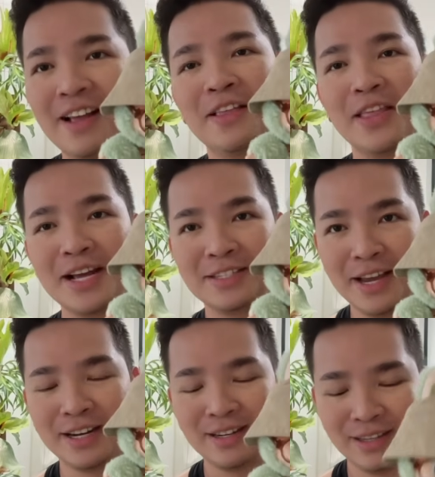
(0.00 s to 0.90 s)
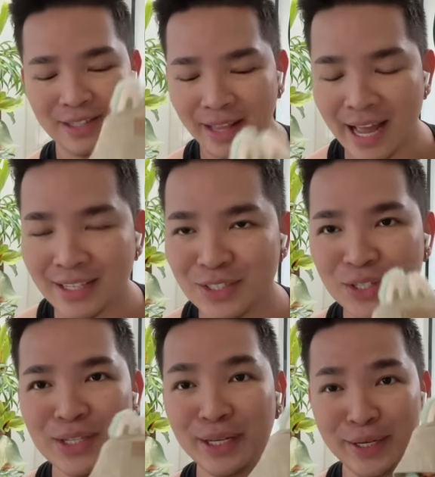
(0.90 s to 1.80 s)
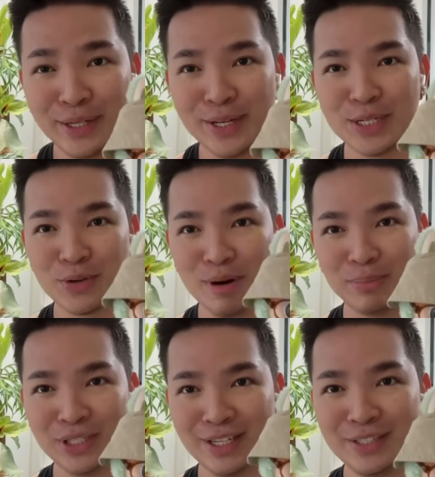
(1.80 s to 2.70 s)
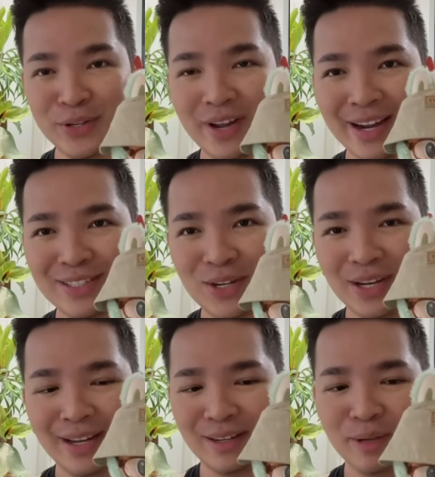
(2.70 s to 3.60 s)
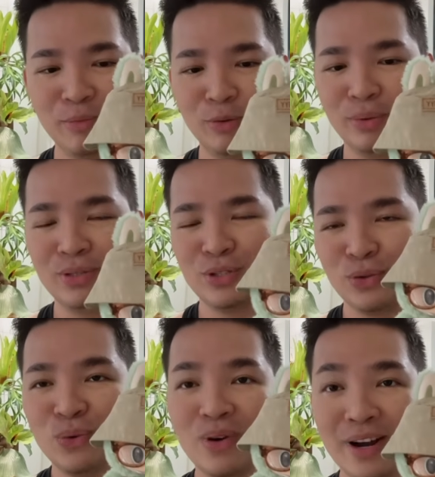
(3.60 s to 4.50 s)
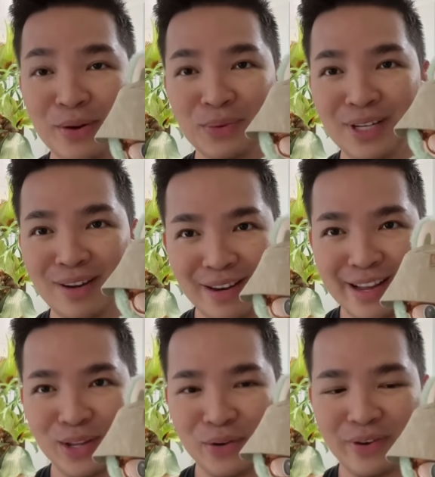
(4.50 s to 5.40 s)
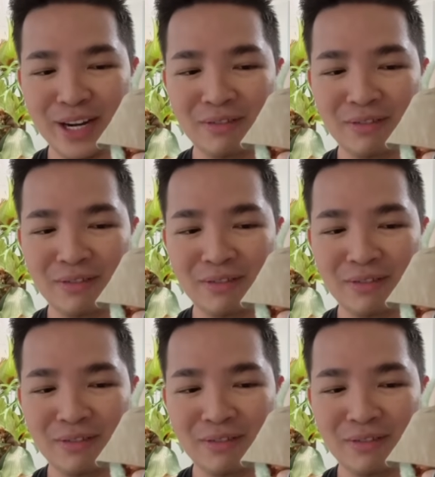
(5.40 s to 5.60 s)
that's it. That's just a little interruption. Do you guys collect Labubus too? I only collect the green